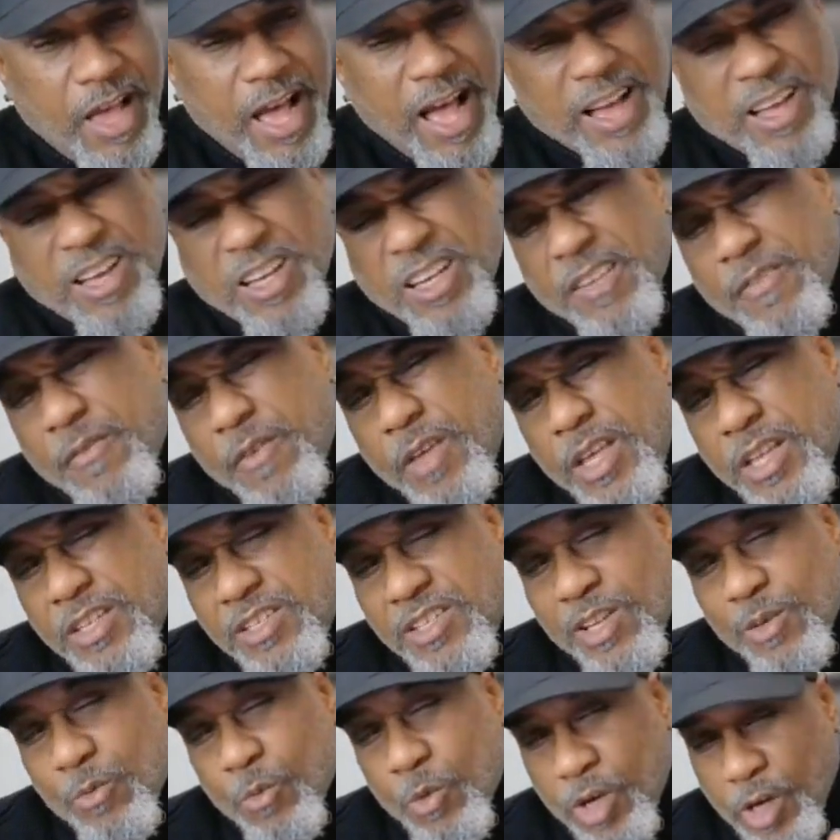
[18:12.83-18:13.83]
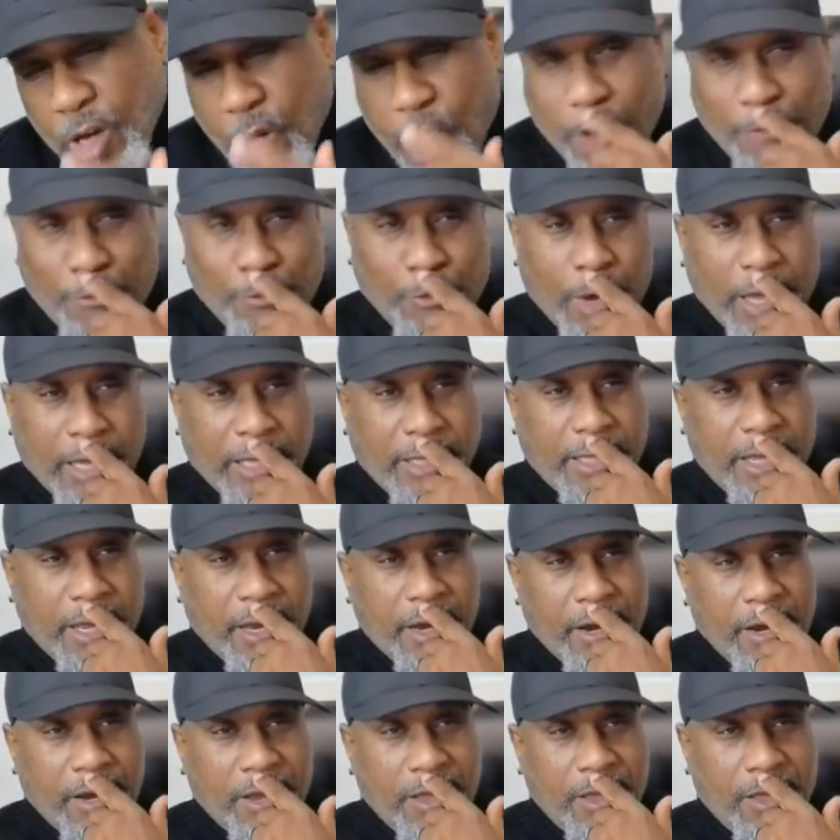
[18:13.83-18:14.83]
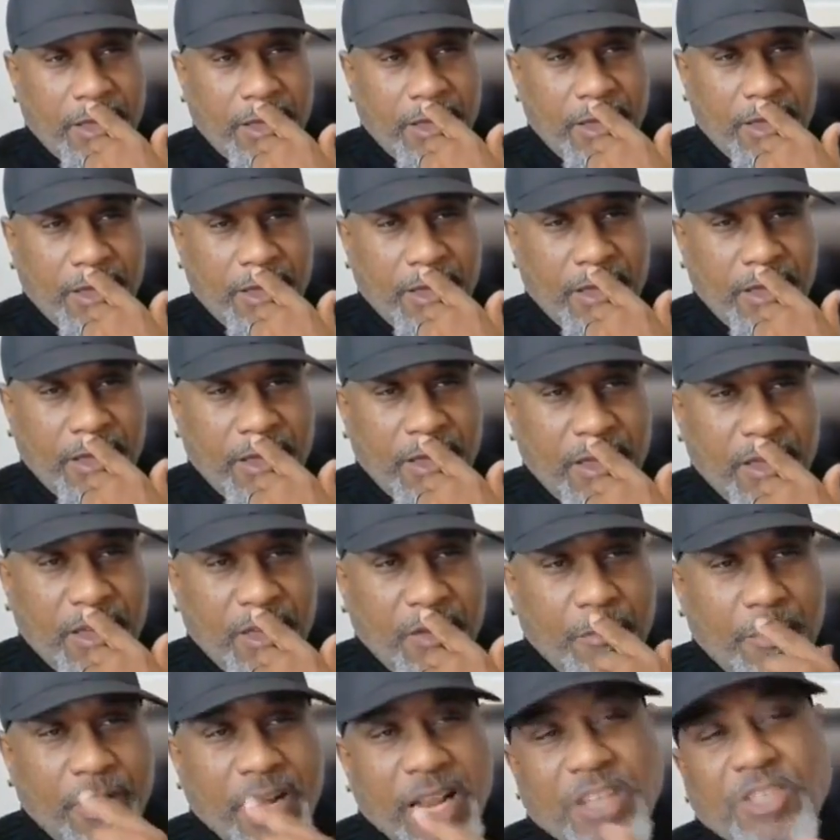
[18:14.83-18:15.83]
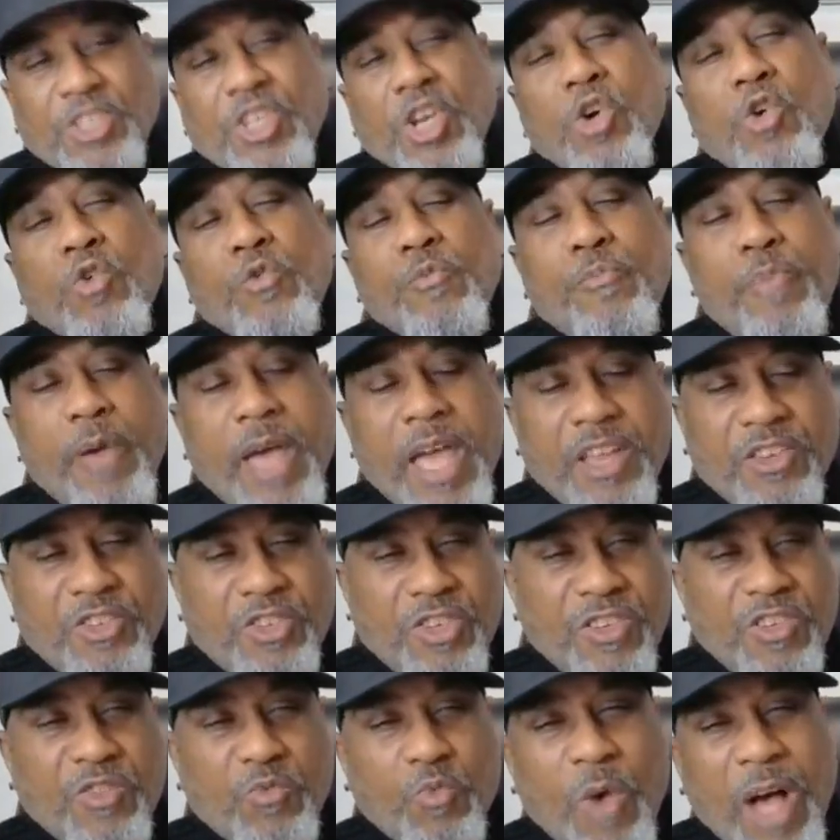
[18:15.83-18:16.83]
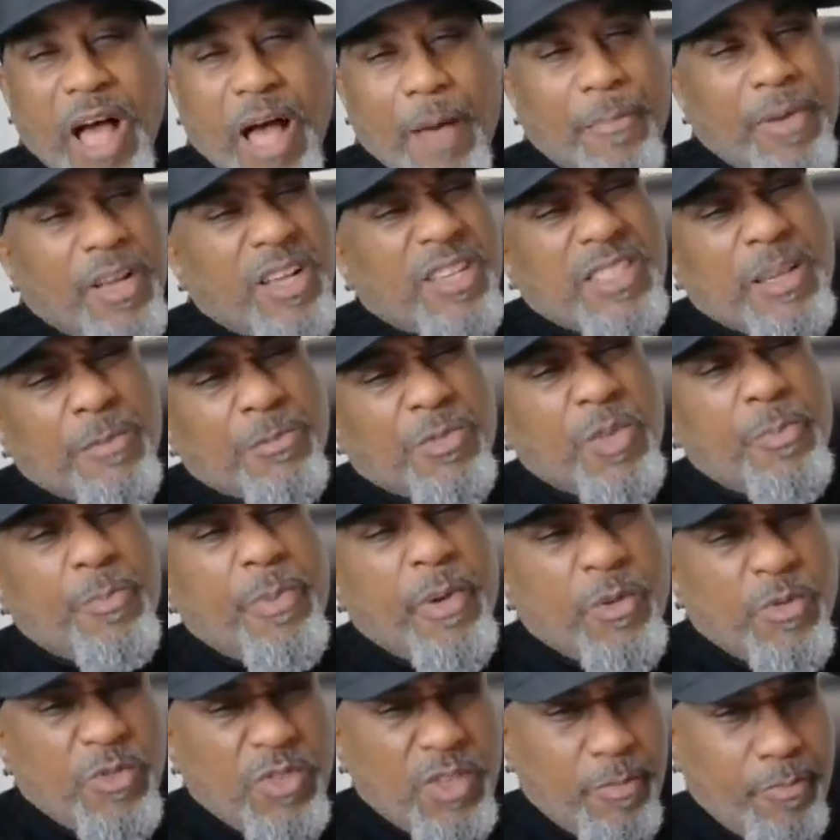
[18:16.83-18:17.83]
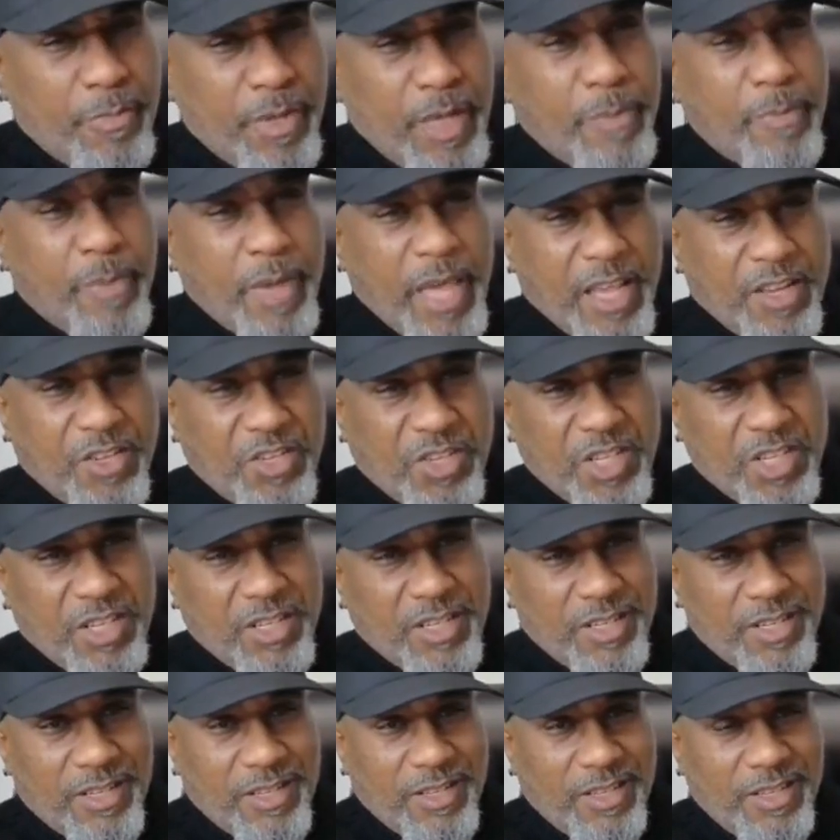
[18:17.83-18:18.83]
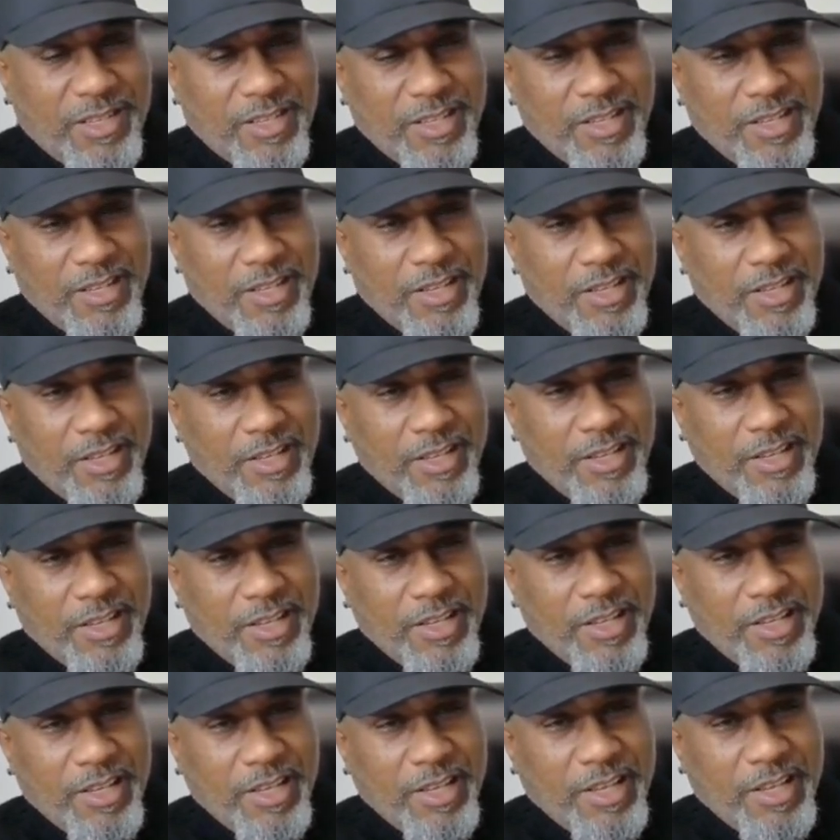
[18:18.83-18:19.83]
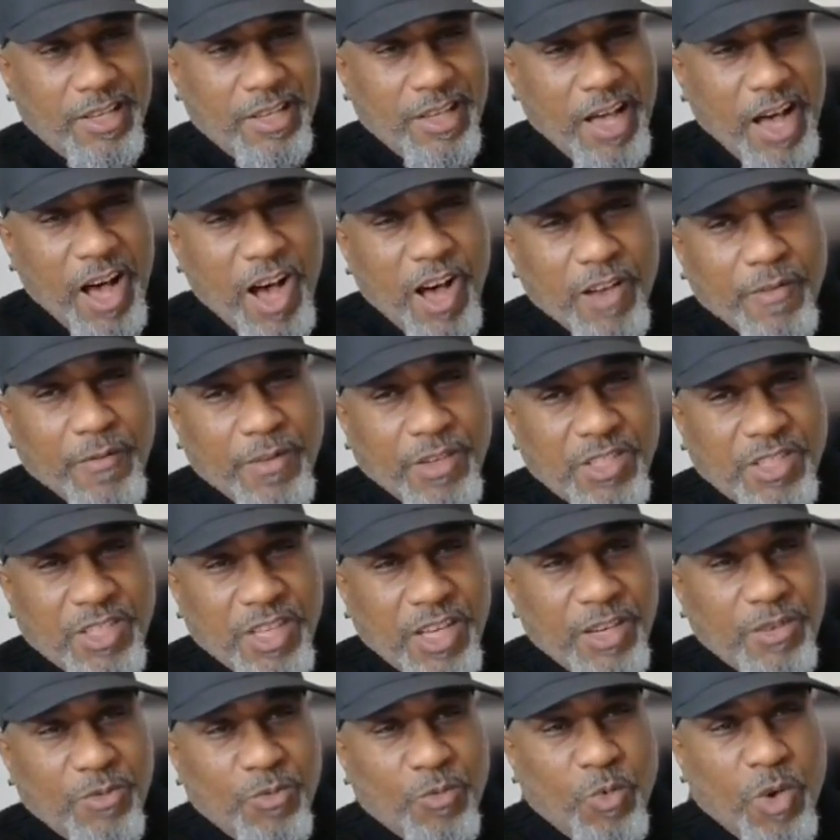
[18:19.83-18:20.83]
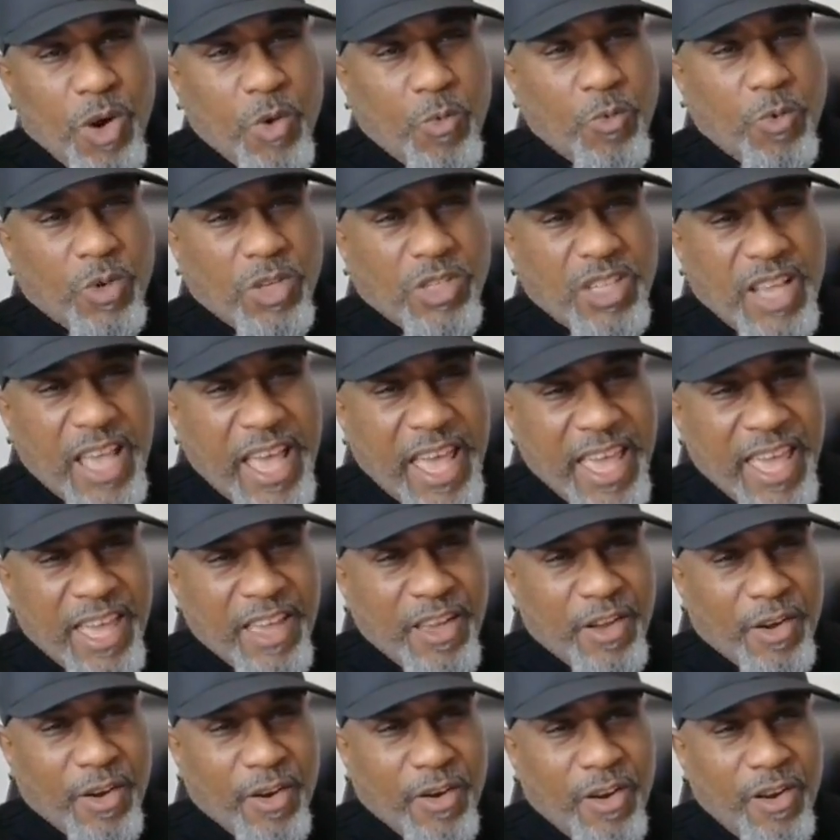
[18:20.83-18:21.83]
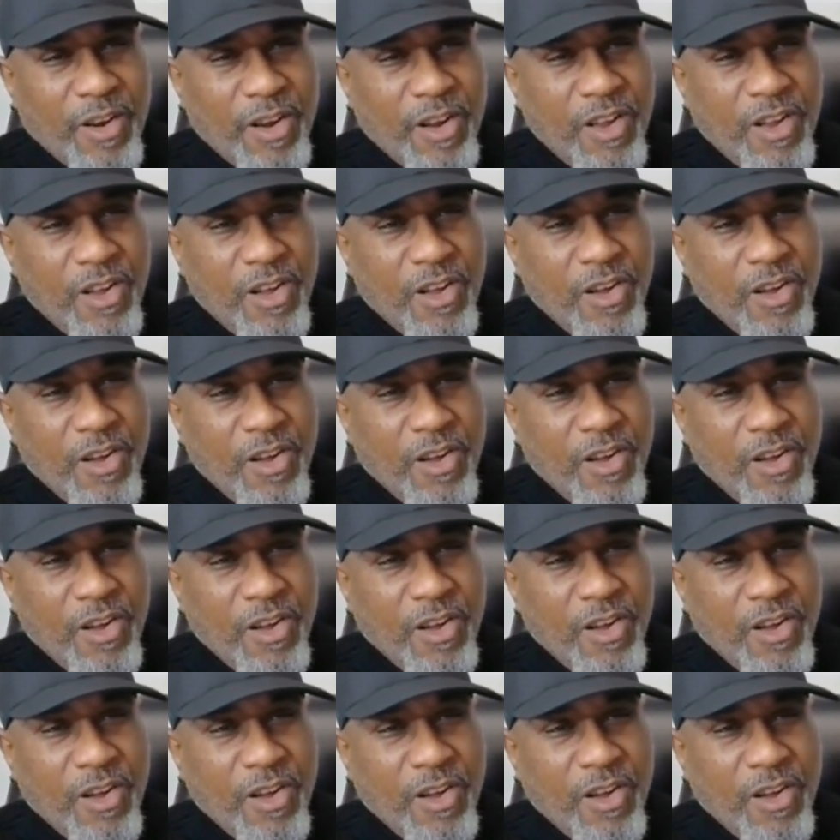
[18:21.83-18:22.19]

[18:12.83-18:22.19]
I could have easily went off right there, but I showed patience. Why? Because I'm supposed to be patient. All of a sudden, what was anger